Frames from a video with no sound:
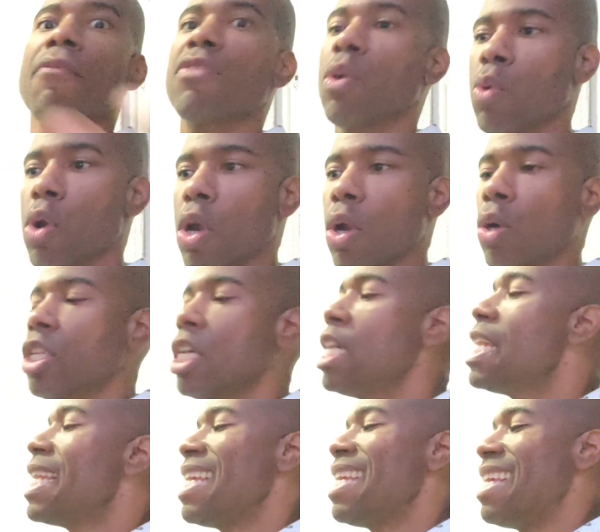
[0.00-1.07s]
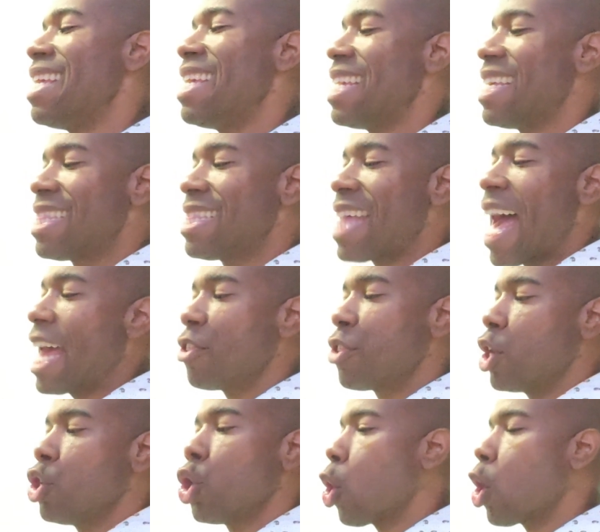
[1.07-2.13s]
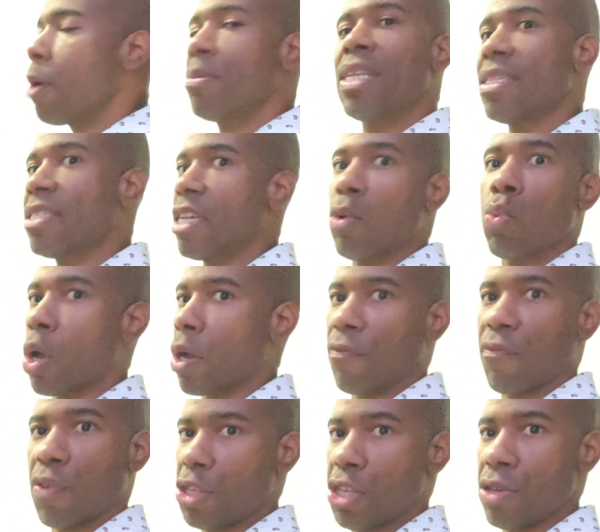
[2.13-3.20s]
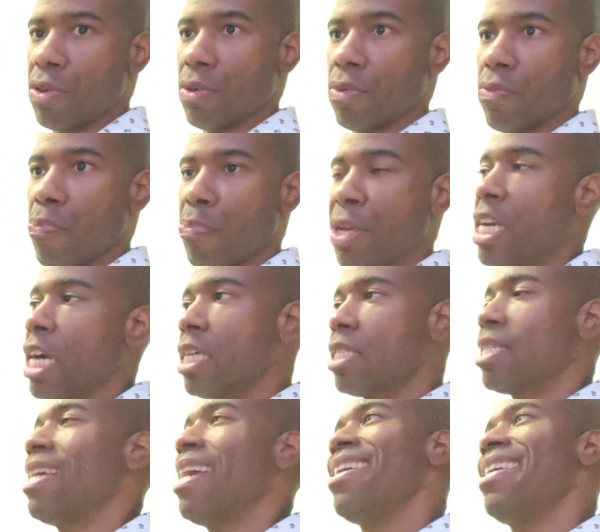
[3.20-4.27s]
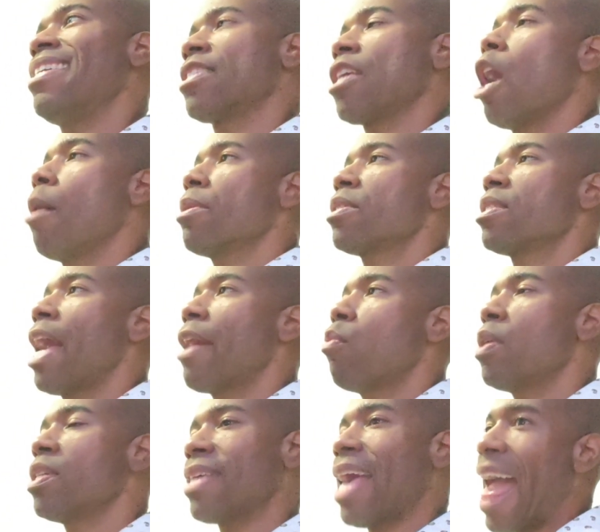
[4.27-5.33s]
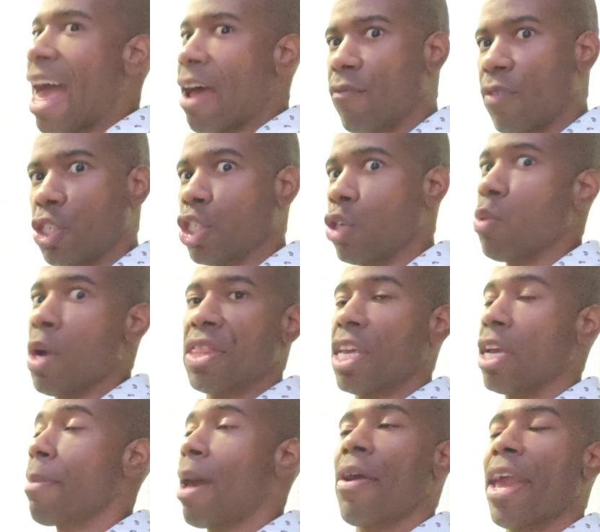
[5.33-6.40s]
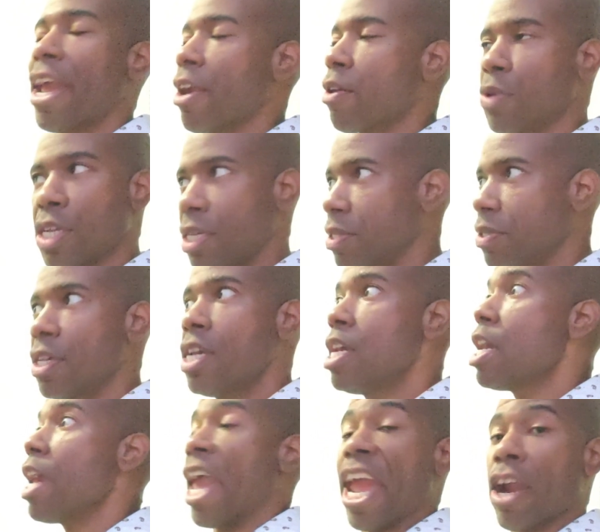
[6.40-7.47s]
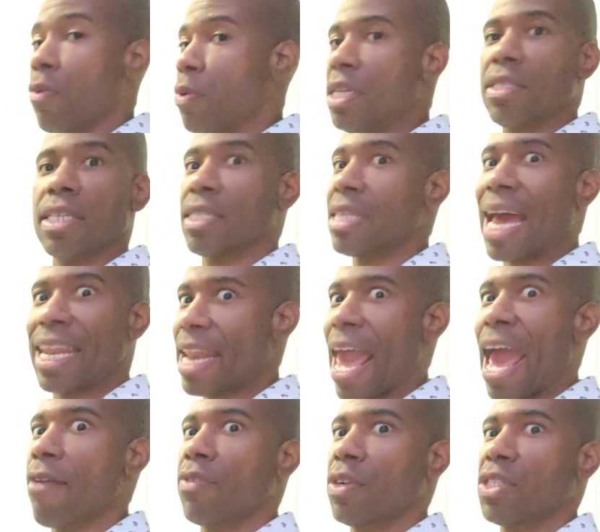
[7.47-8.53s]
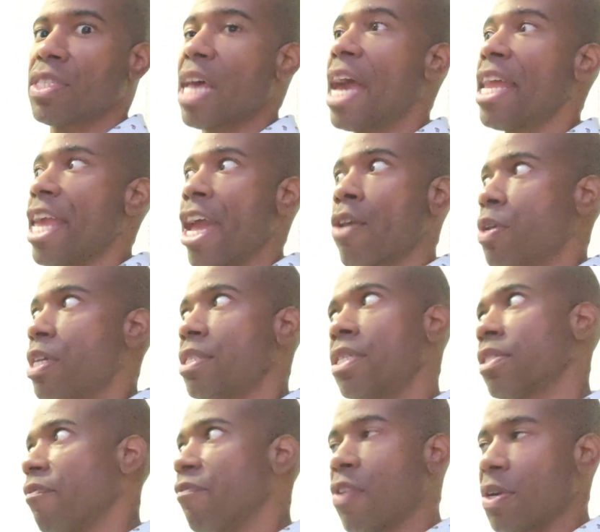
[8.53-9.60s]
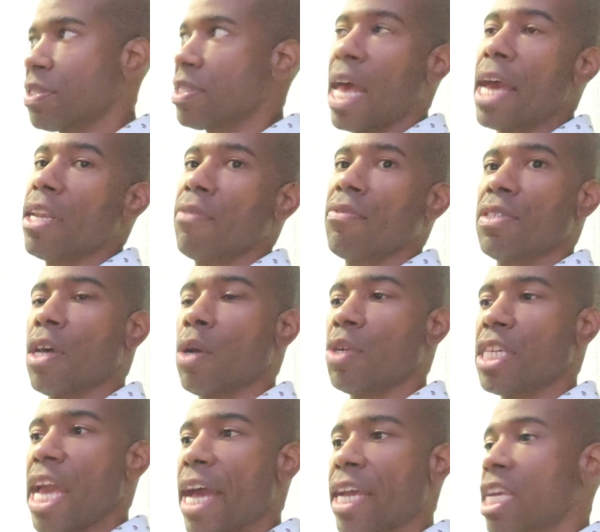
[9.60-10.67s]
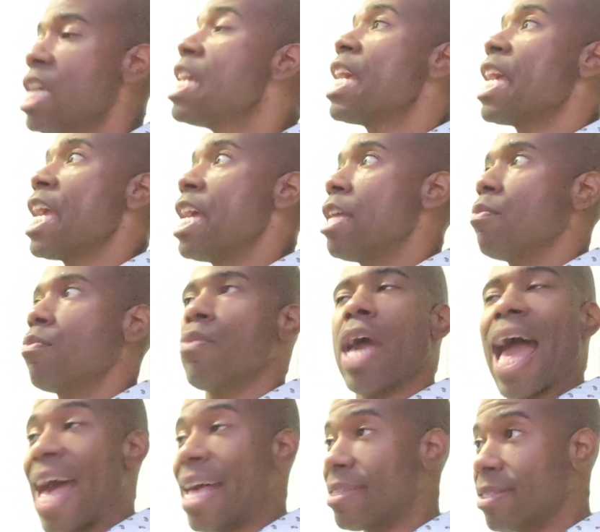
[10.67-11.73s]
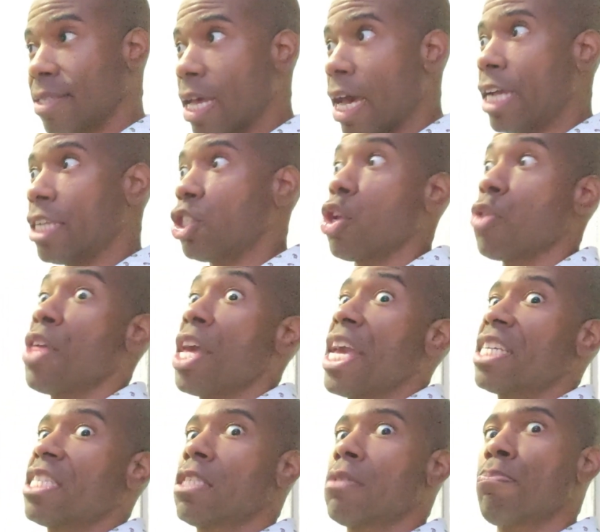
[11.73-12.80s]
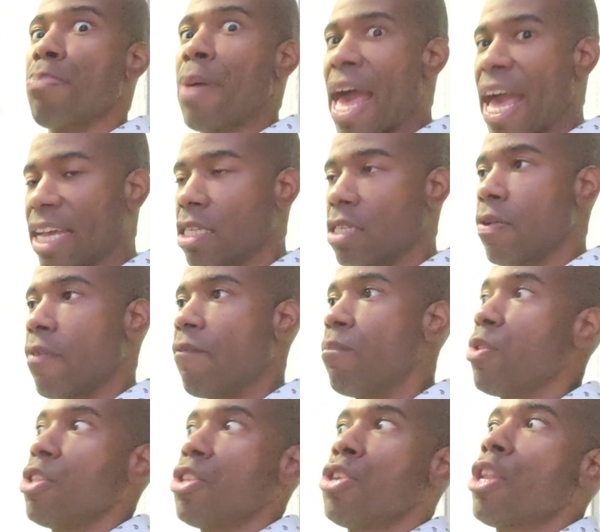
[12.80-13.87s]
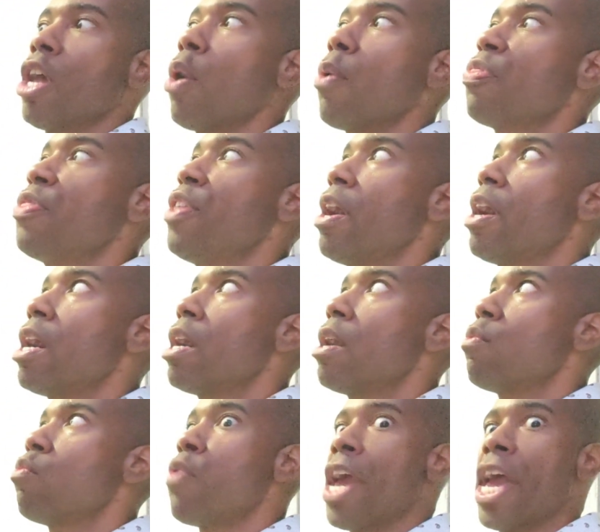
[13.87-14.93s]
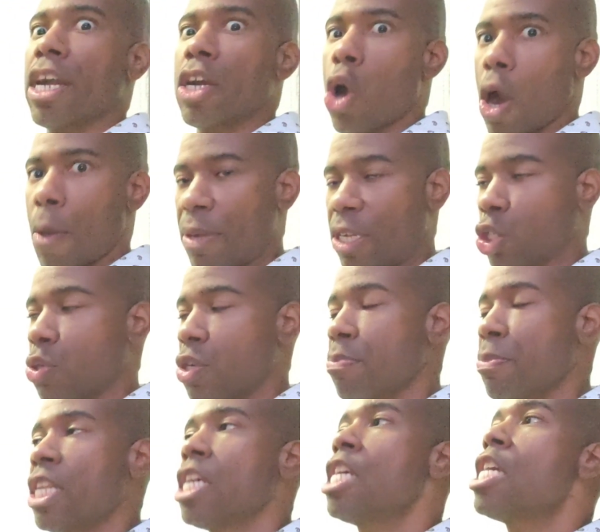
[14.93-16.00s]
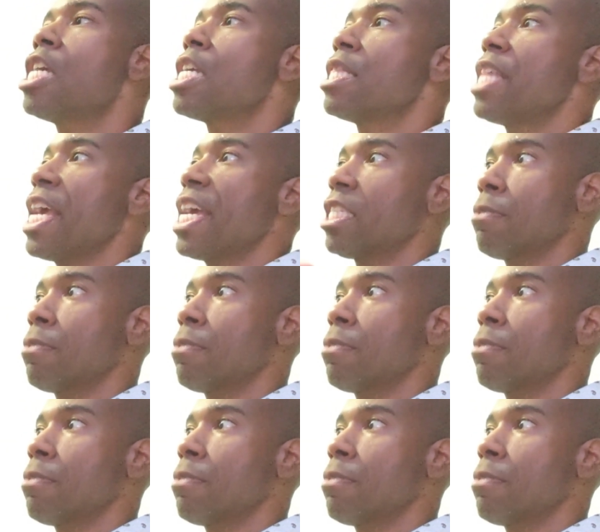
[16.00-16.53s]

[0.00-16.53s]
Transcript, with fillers: of the world, that the norm doesn't work for you, because it's almost like what's average. And one thing about Aries, Aries is not an average sign. Aries is the first sign of the zodiac. And as such, they expect, you know, the red carpet treatment. They